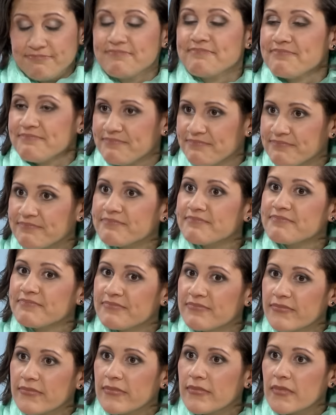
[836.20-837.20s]
You
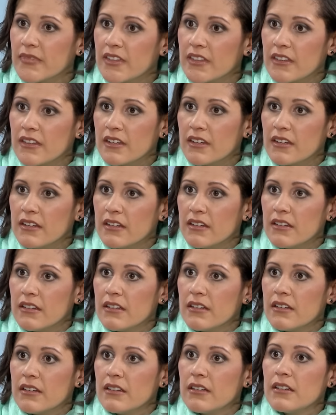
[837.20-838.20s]
get diagnosed
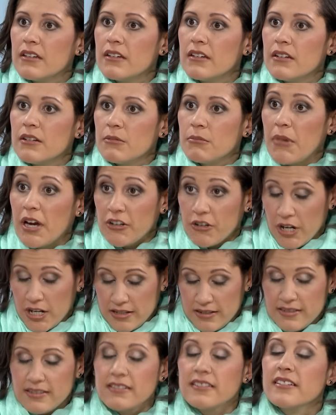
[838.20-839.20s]
with
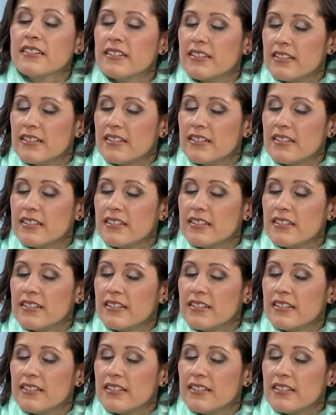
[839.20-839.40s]
migraines.